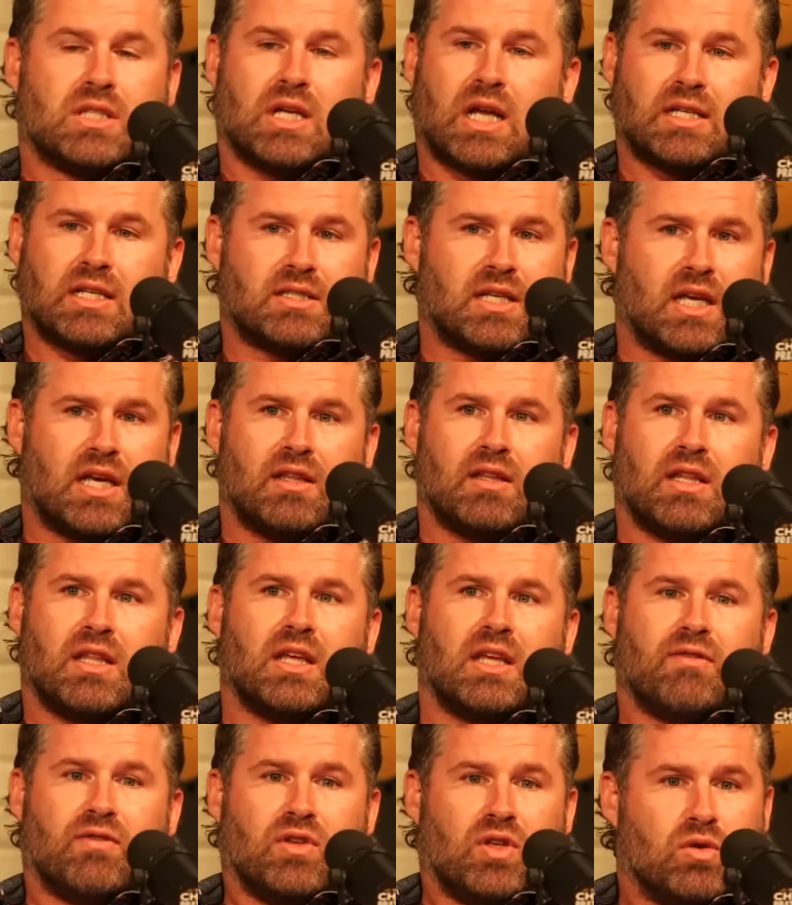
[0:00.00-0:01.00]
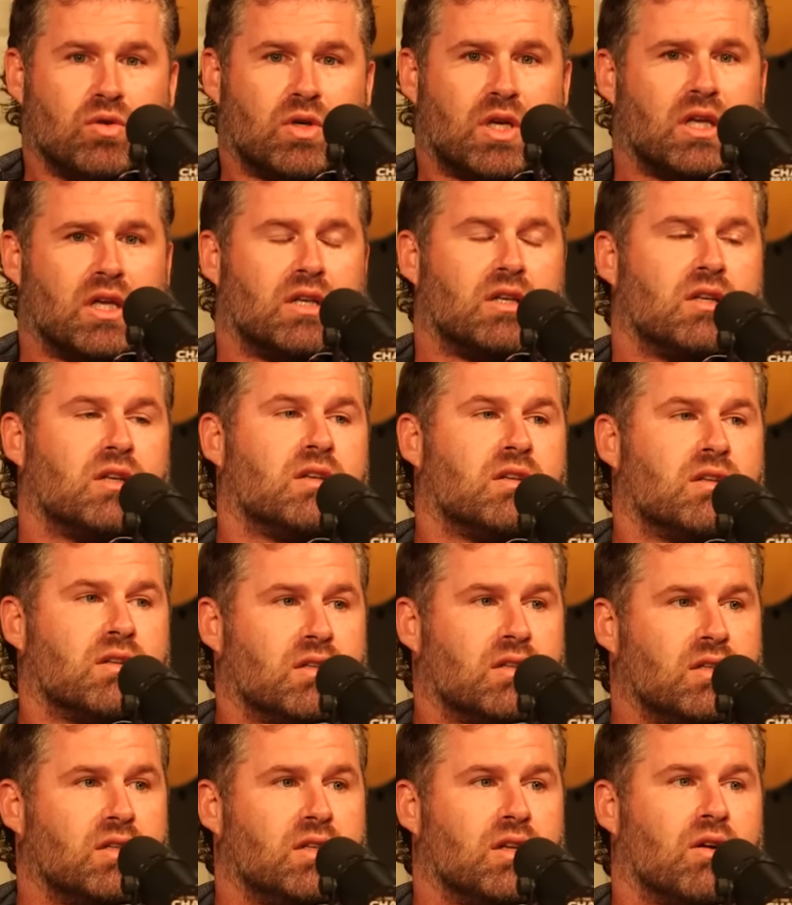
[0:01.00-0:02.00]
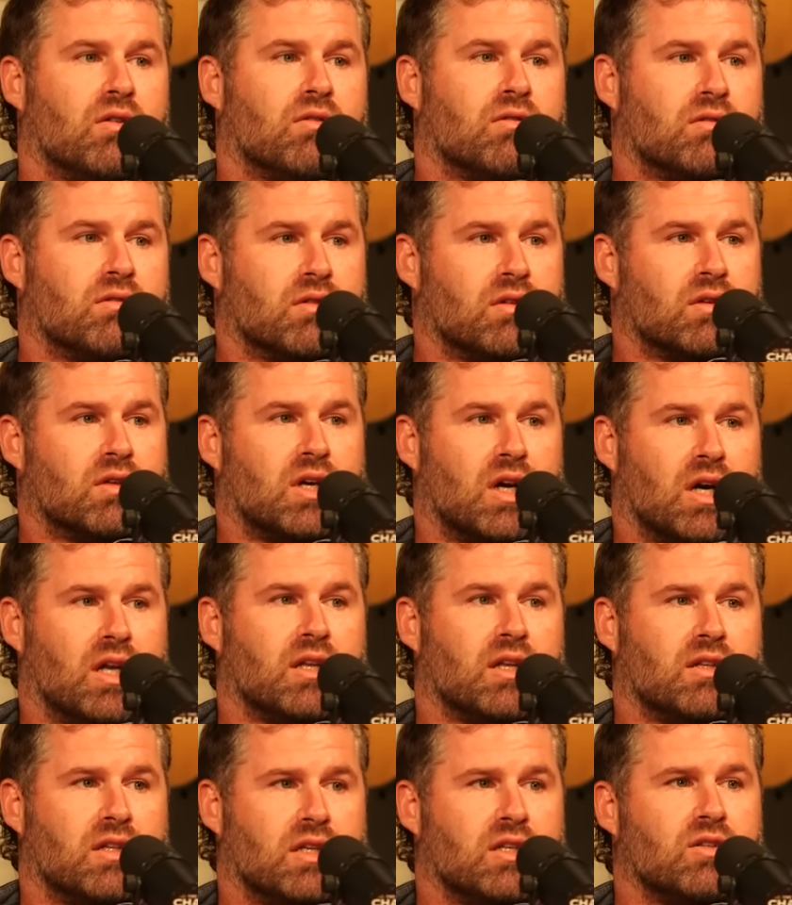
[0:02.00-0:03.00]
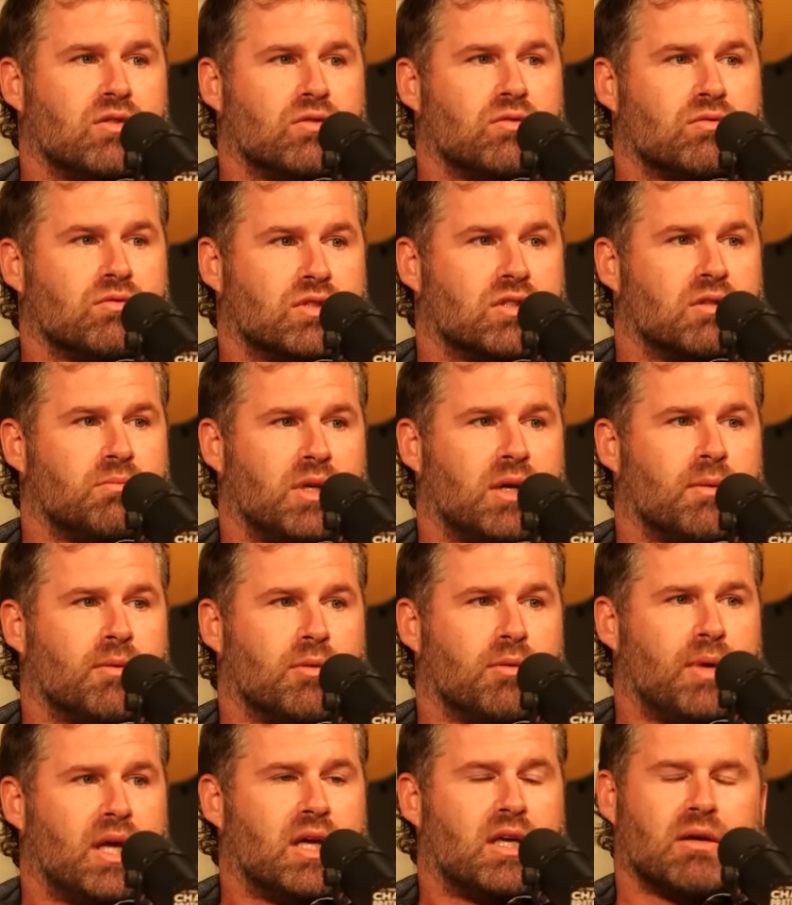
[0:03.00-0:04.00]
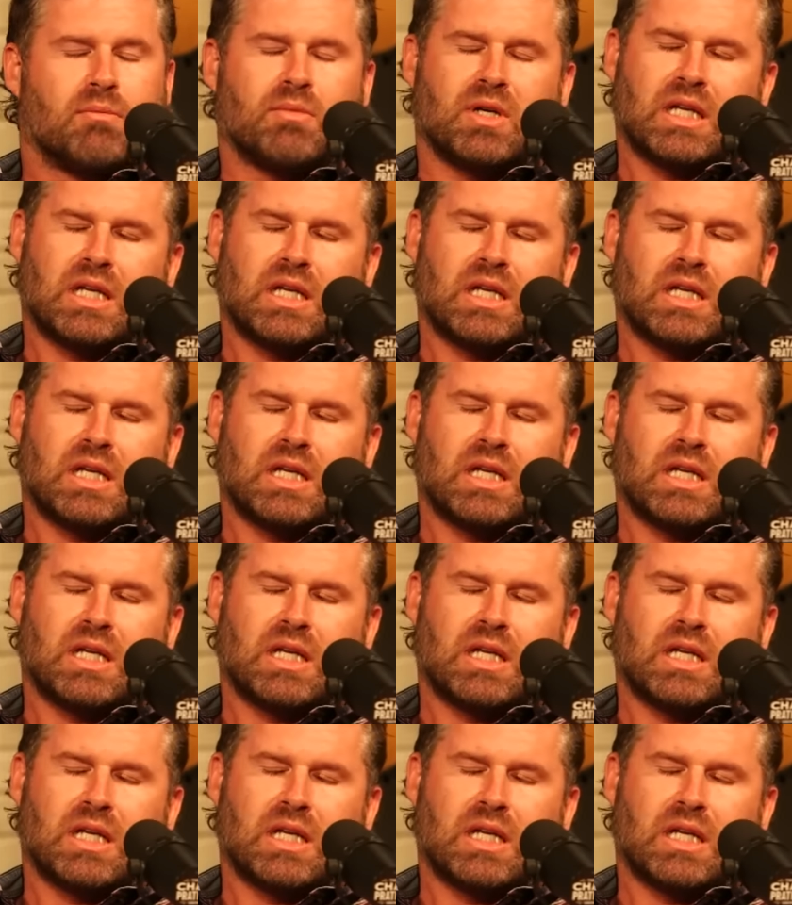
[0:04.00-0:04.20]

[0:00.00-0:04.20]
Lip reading: And I say, if you can, you know, cut it, then you should be able to make it.